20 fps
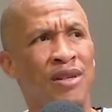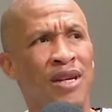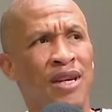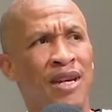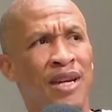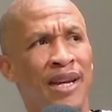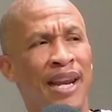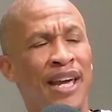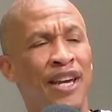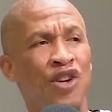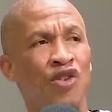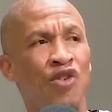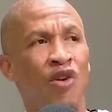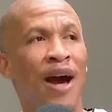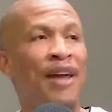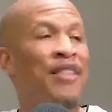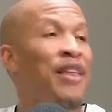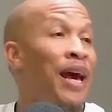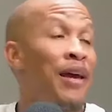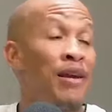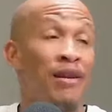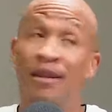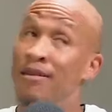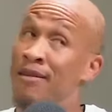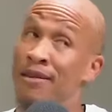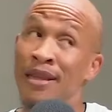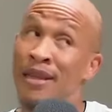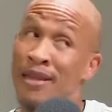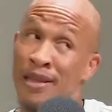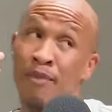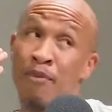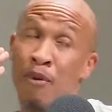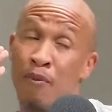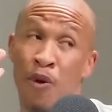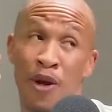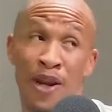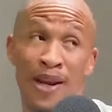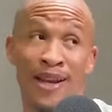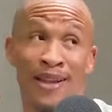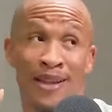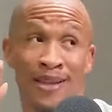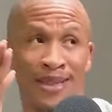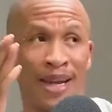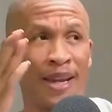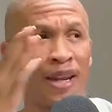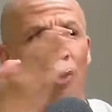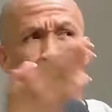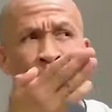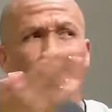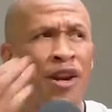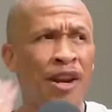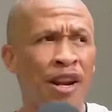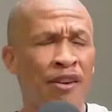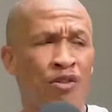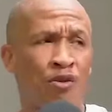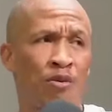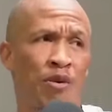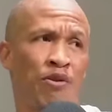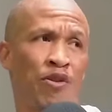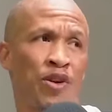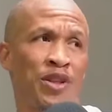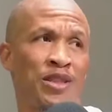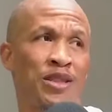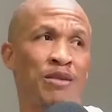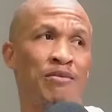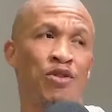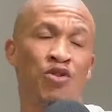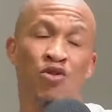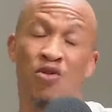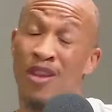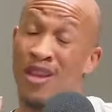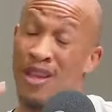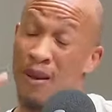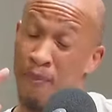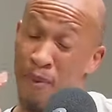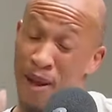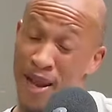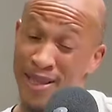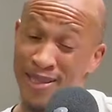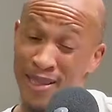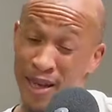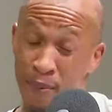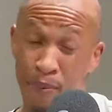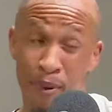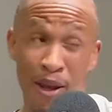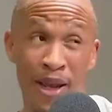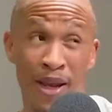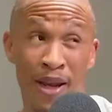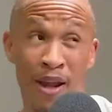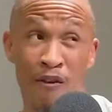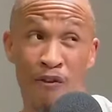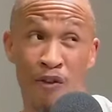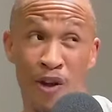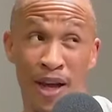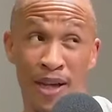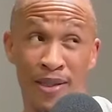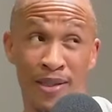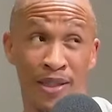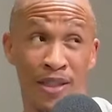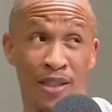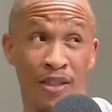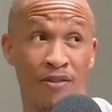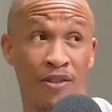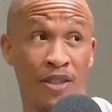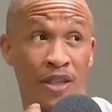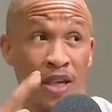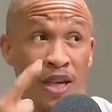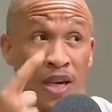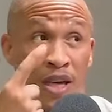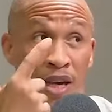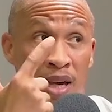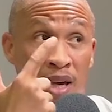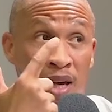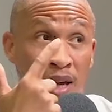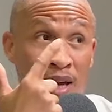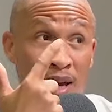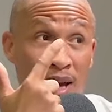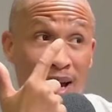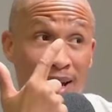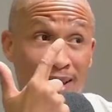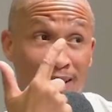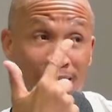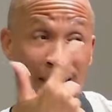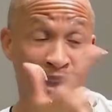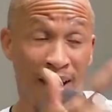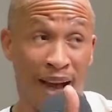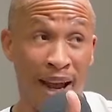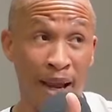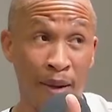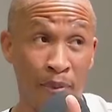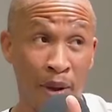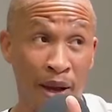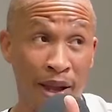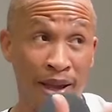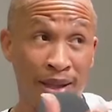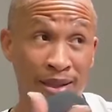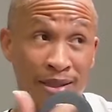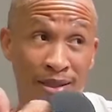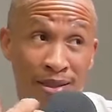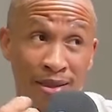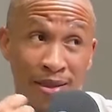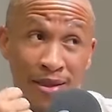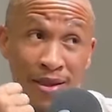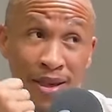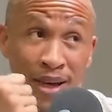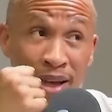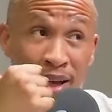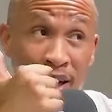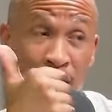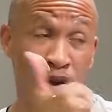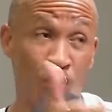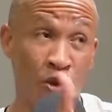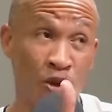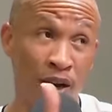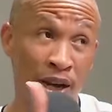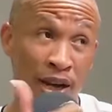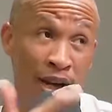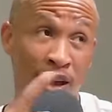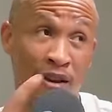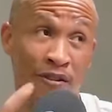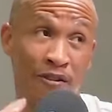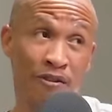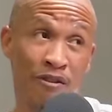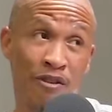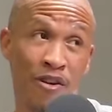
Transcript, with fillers: like you know, are they, let, let me put it like this: Are they good enough to be for the team? Do you think the players that are playing now for Kaizer Chiefs are they the right players? Are they good enough?